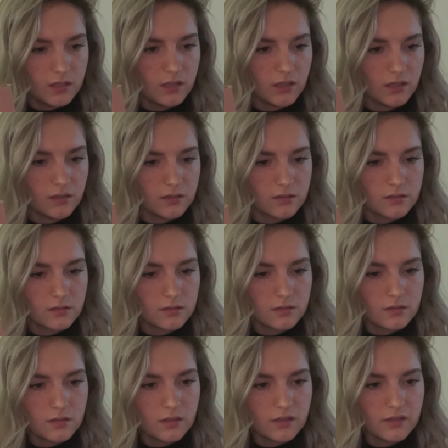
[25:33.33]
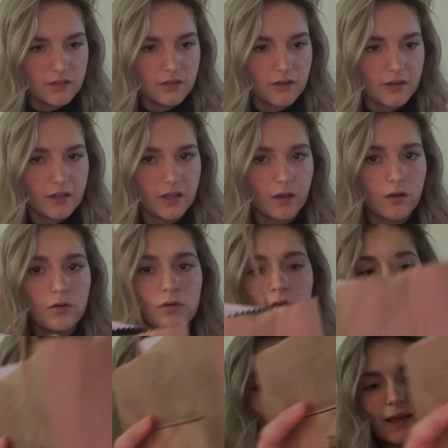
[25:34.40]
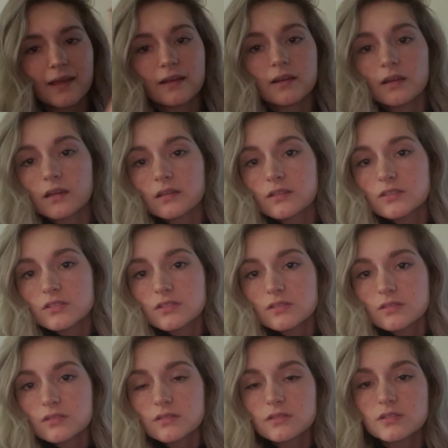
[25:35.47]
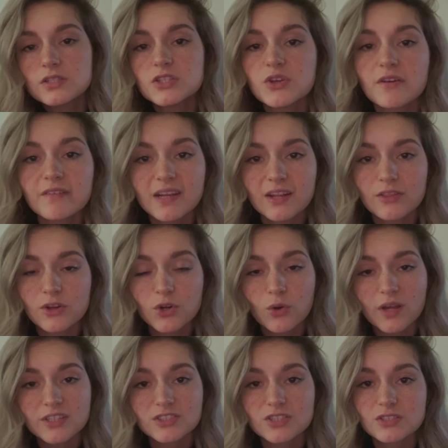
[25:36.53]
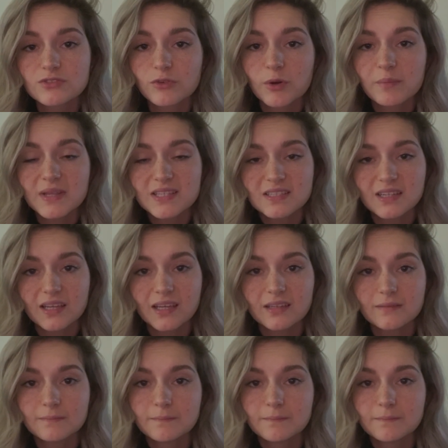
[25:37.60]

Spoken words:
yeah, there you go. And, do you have any other questions for me today?